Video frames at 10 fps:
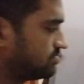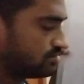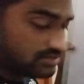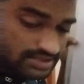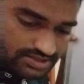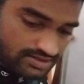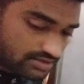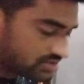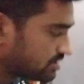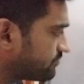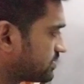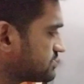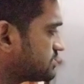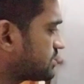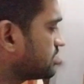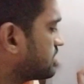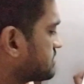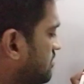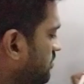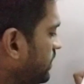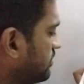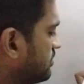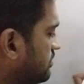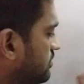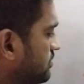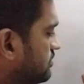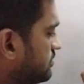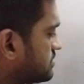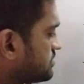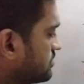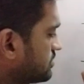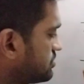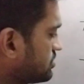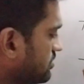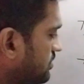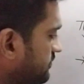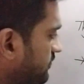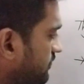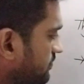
So the structure of, what is the second example? The structure of